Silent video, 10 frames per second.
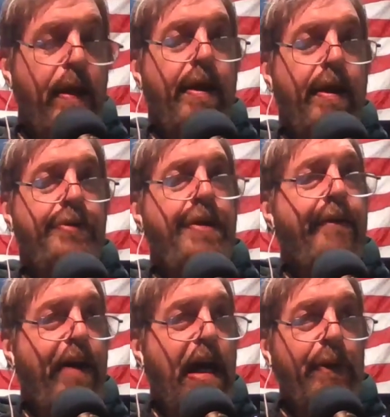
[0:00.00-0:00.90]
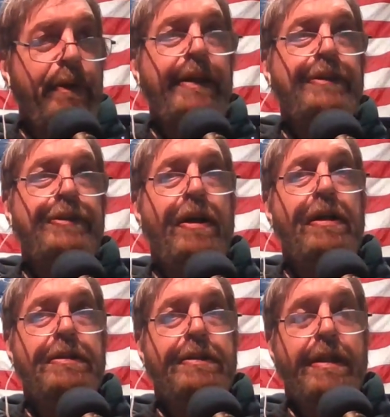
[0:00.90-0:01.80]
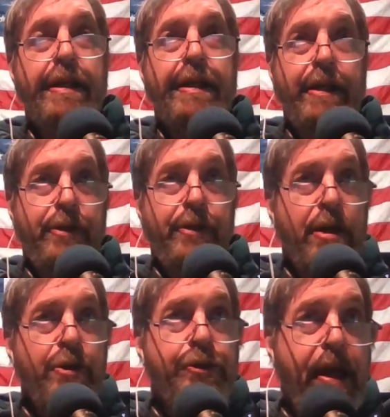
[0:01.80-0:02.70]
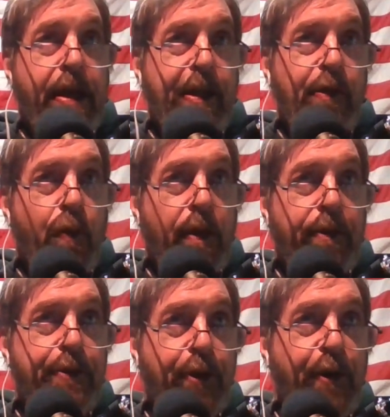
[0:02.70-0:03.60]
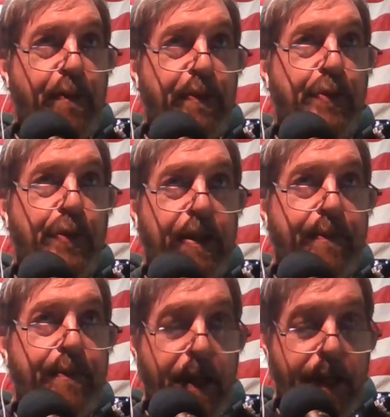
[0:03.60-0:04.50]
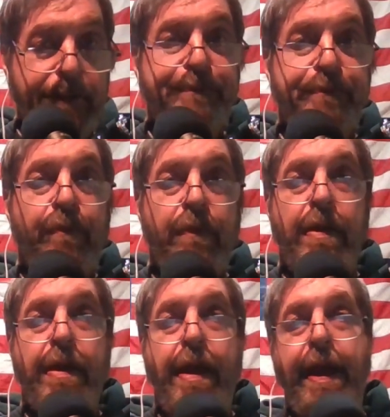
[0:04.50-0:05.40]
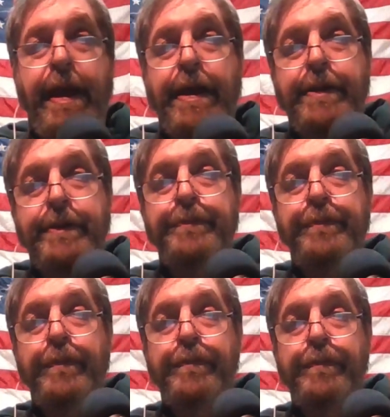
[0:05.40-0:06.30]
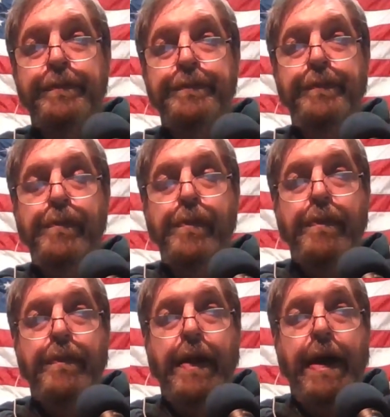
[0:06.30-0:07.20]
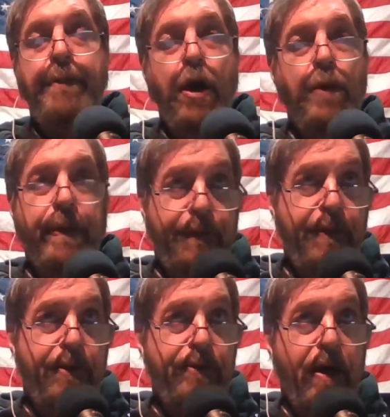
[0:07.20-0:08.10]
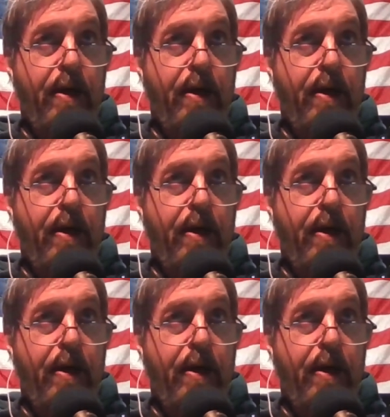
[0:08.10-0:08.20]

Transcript: is not following the instructions, is understanding what the terms really mean. And I'm hoping this